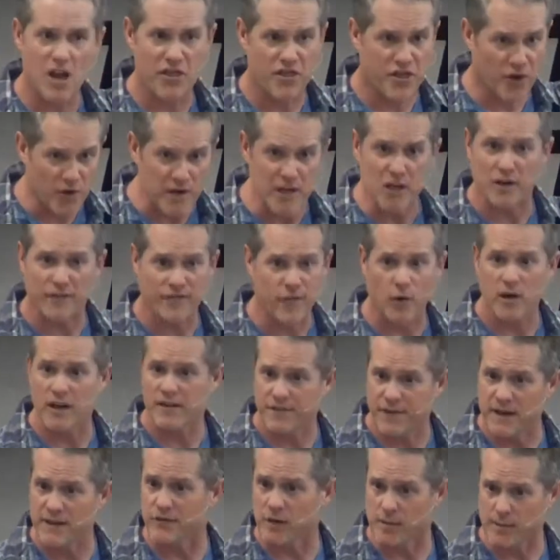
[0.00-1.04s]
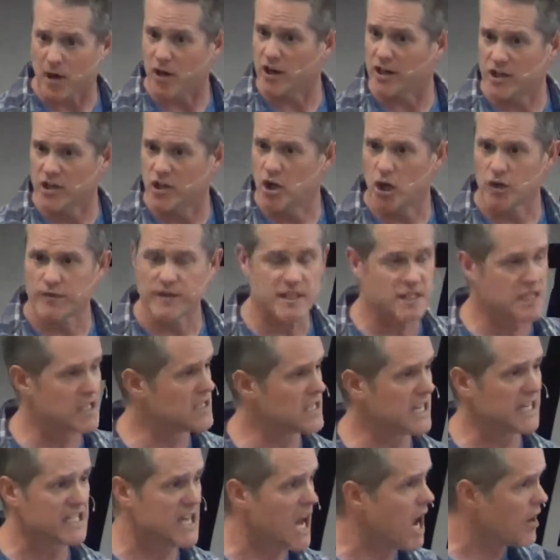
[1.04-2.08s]
30 or 40 feet from there. Are you nervous?
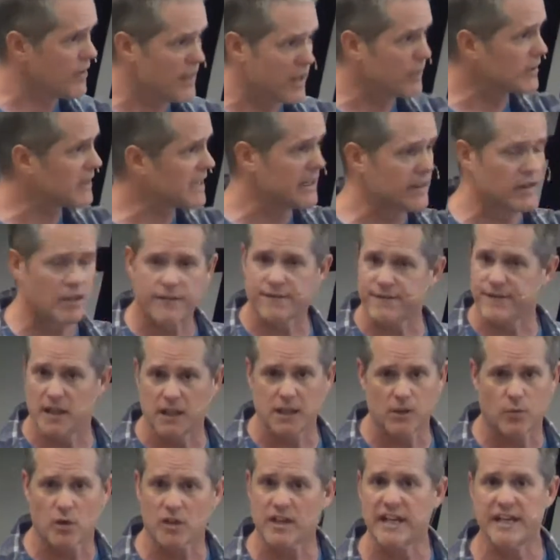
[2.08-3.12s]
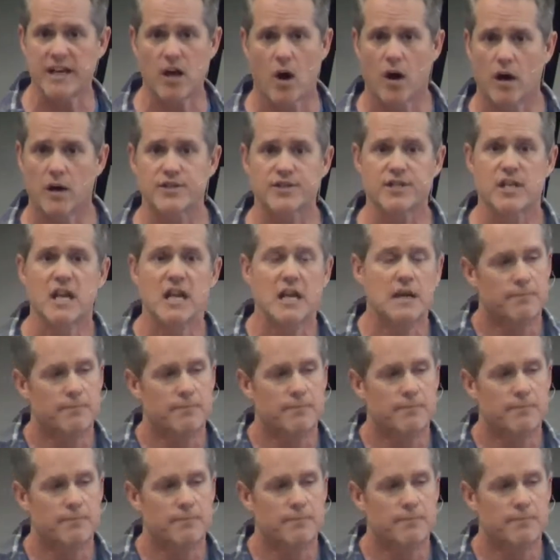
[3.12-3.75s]
He's like, no, they were getting their fill and we're getting ours.